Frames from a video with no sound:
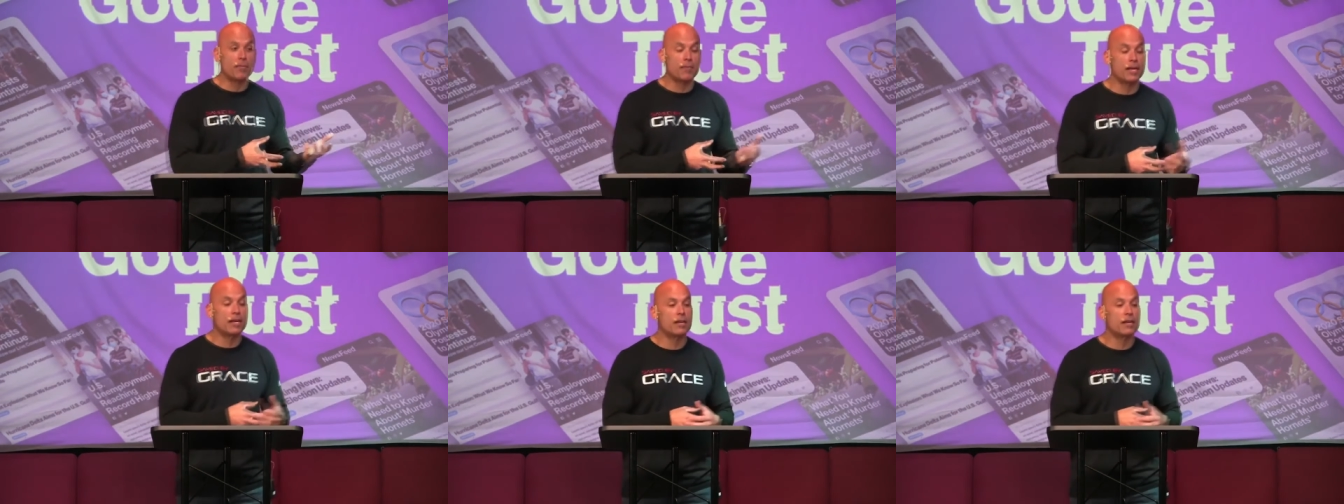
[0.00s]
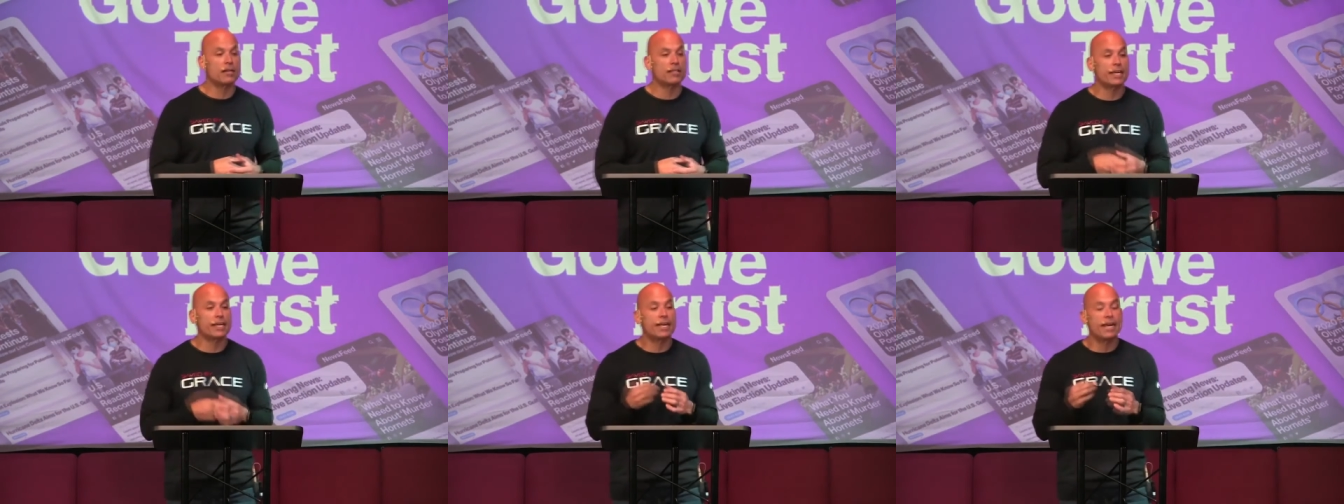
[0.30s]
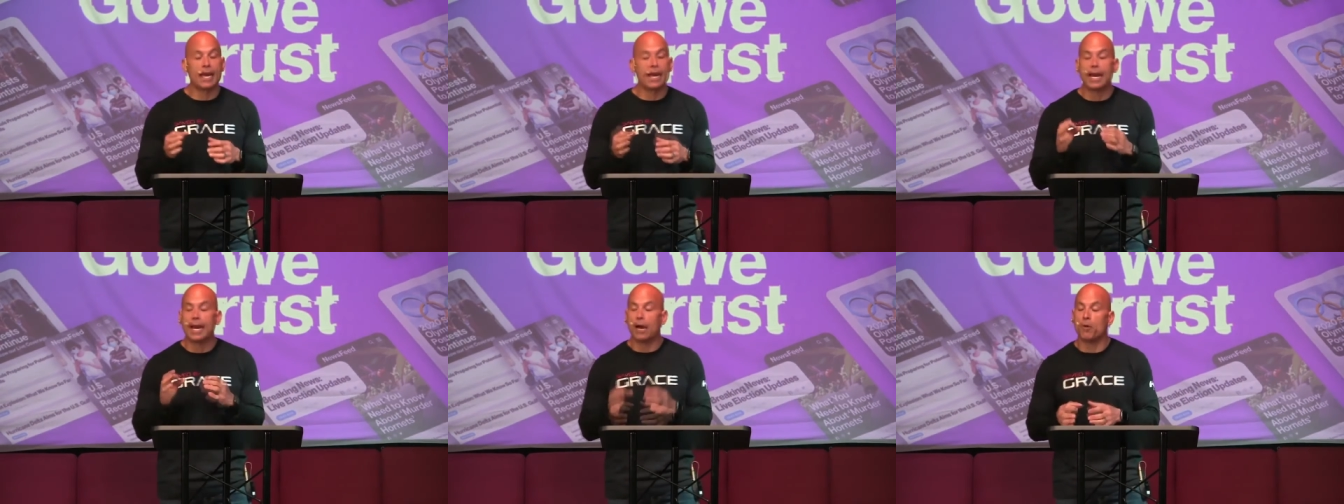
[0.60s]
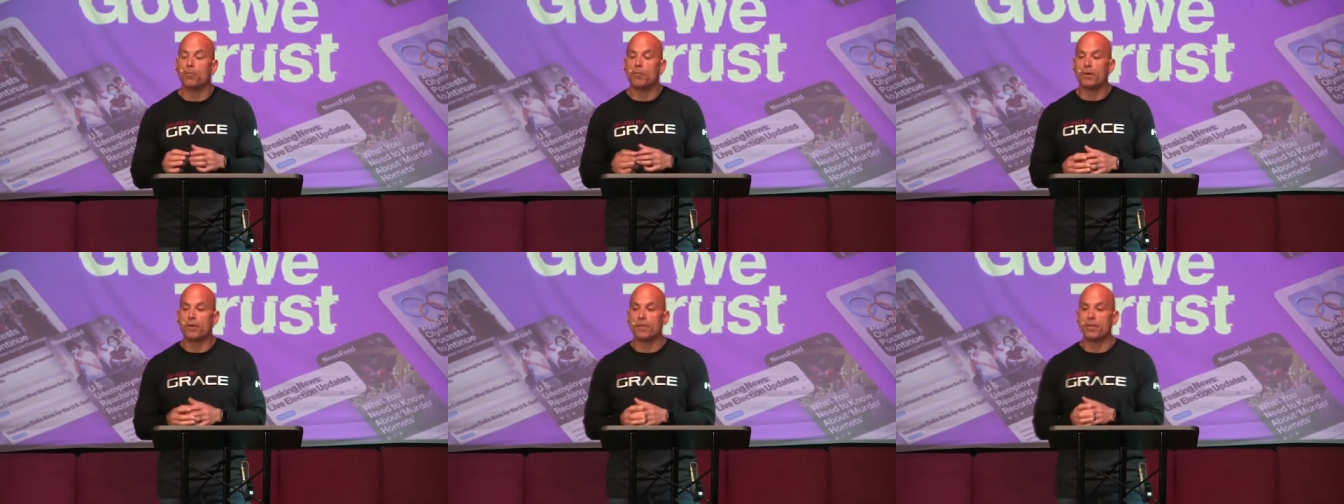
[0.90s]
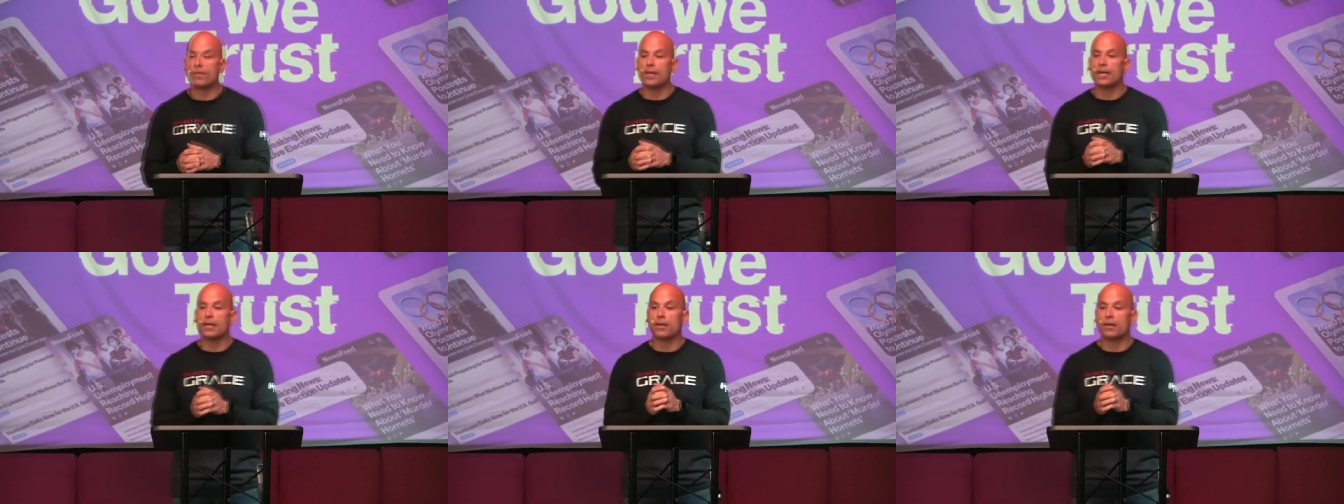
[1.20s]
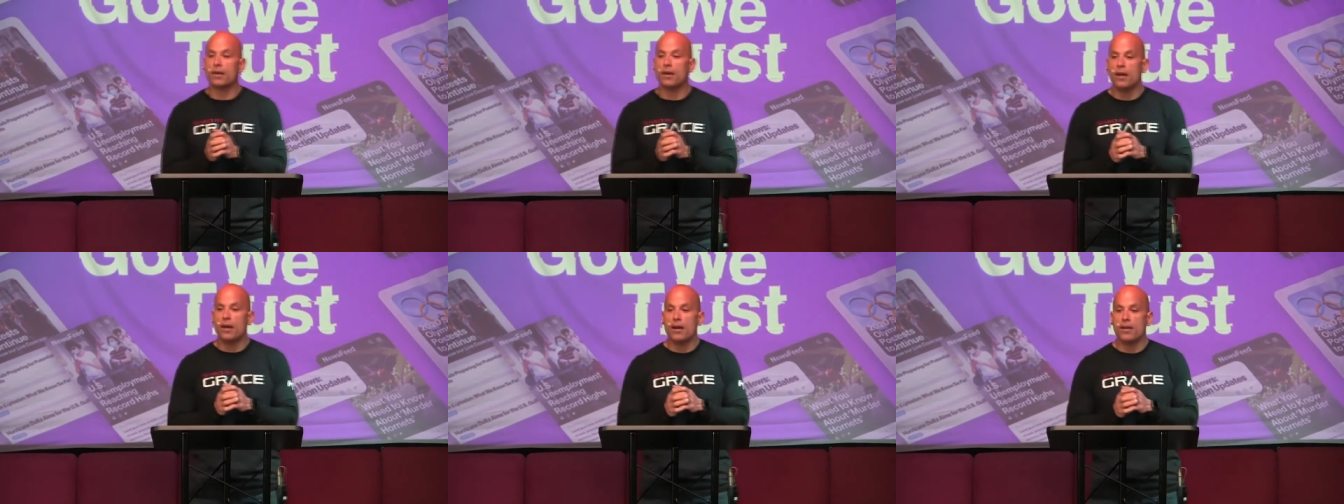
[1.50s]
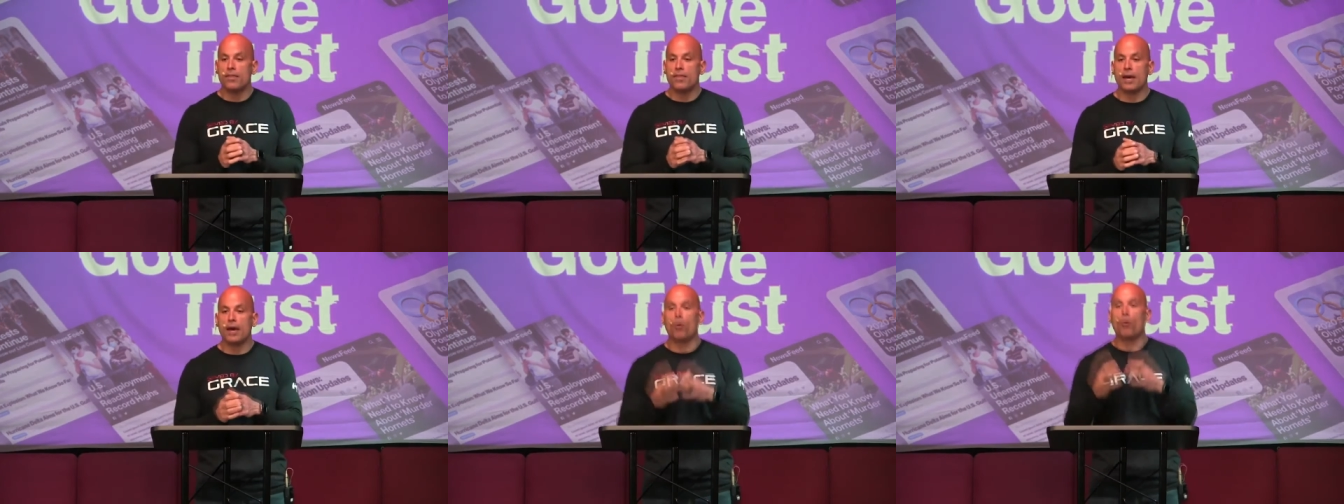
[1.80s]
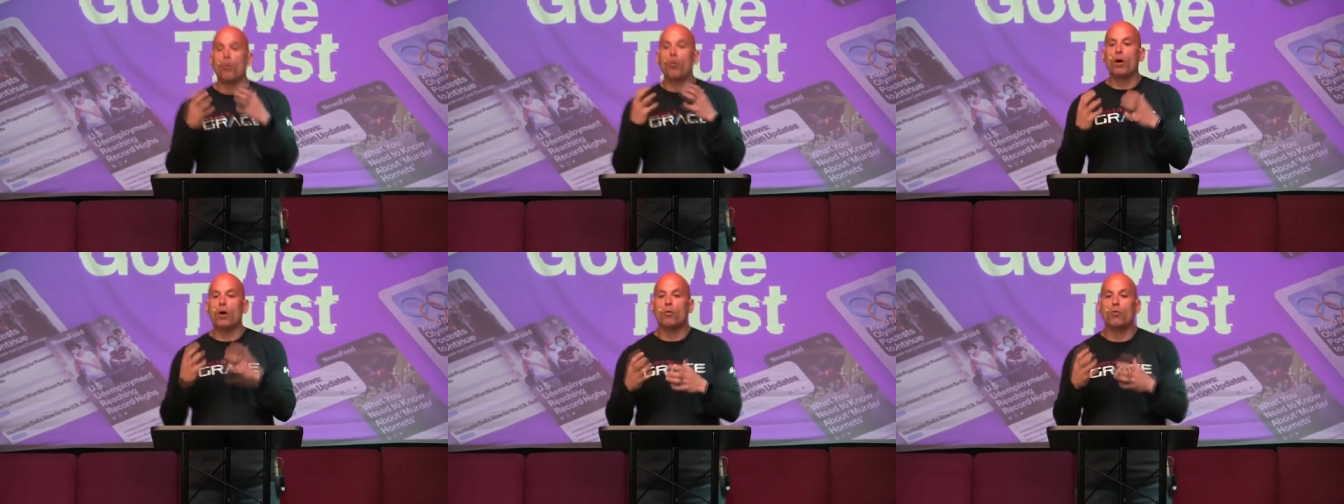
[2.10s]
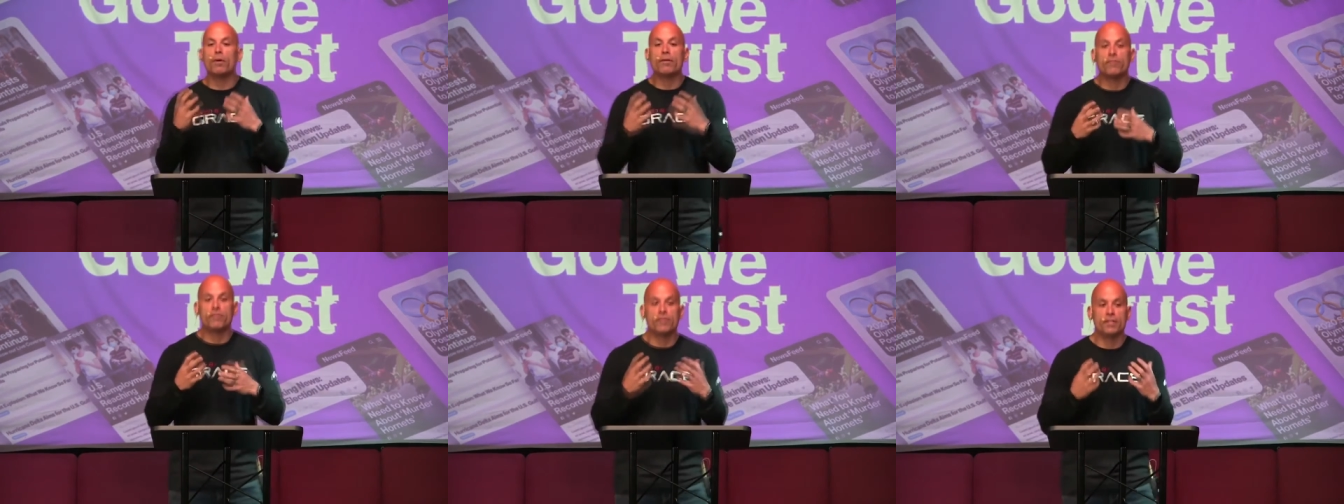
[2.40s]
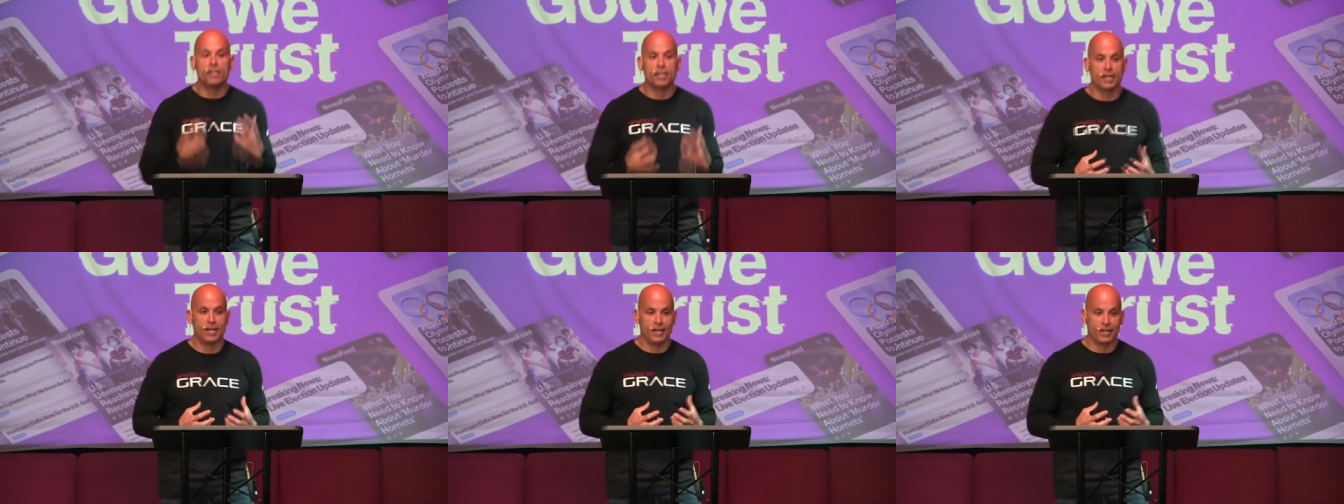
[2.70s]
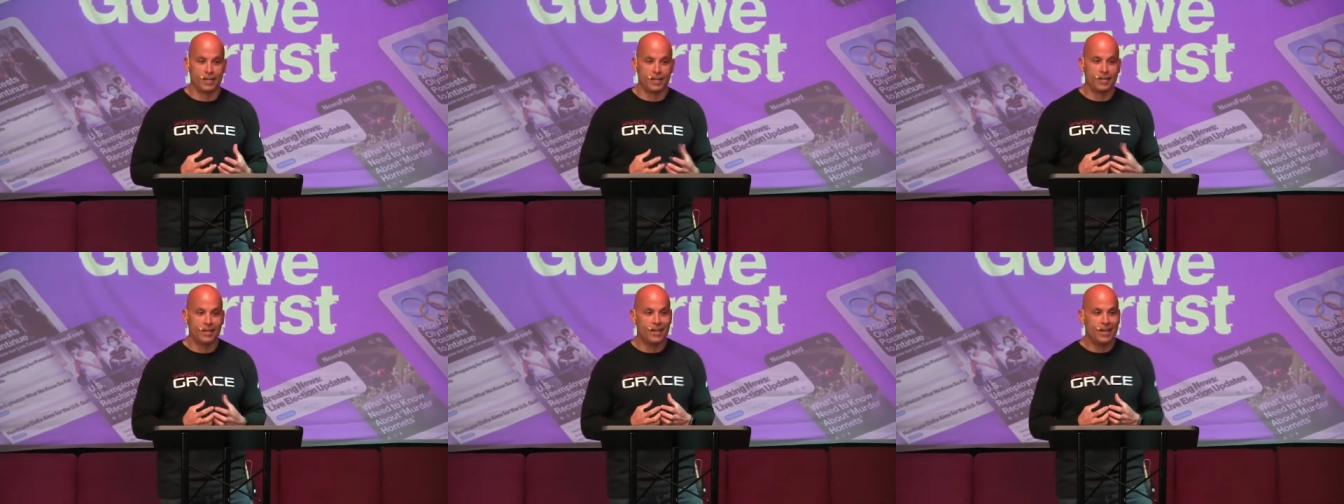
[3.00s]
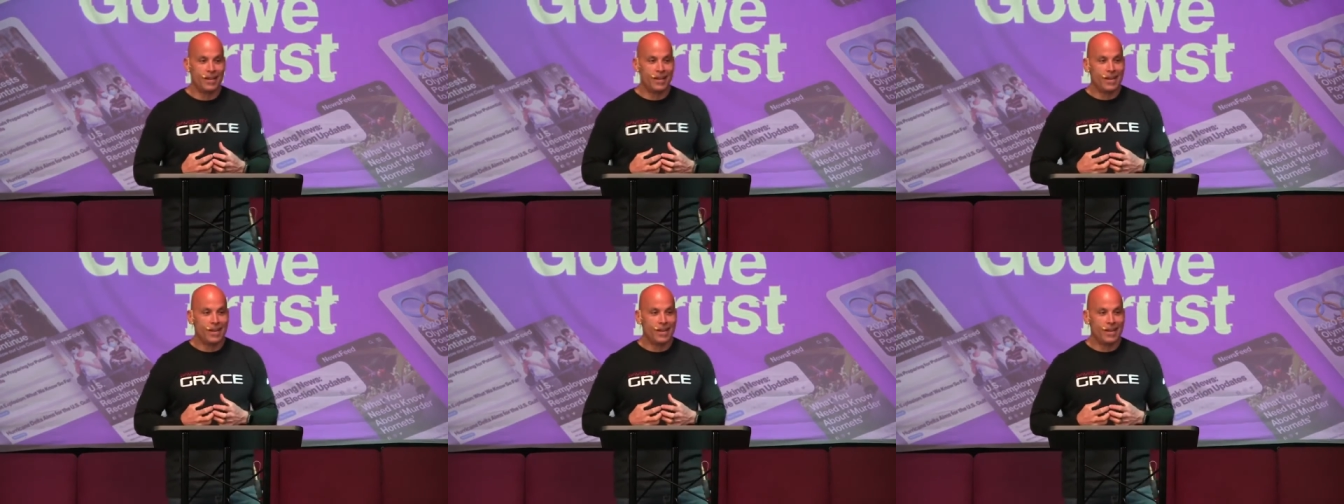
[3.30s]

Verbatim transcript: because I can't help but think that what we've done